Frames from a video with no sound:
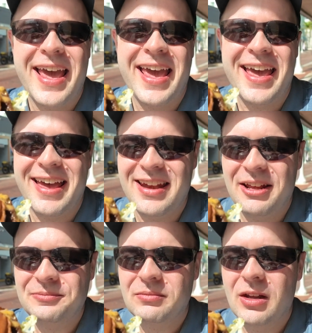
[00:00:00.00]
And
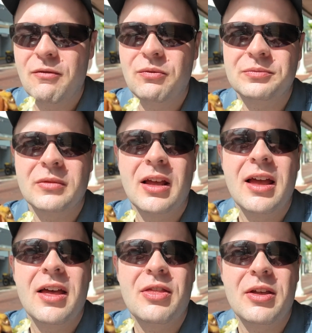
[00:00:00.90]

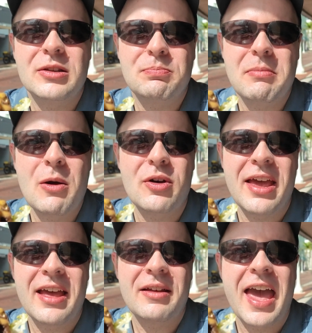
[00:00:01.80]
it's made with
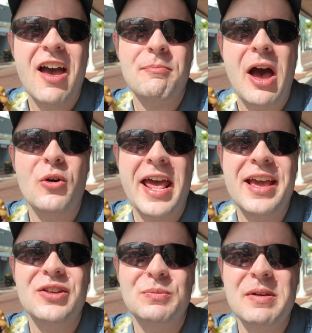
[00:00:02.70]
half-pound
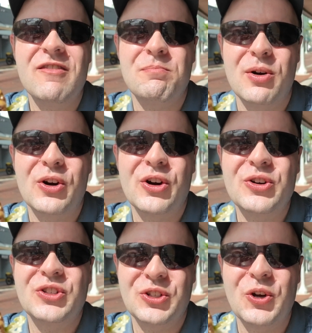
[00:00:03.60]
Angus beef
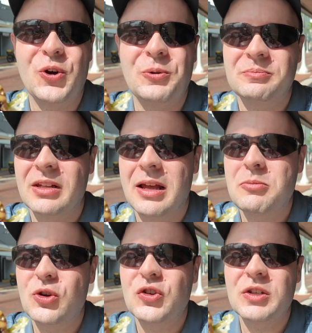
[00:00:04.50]
burgers, so
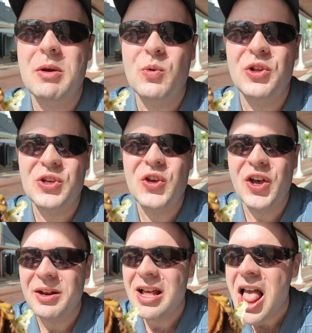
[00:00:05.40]
I'm sure this is gonna be really good.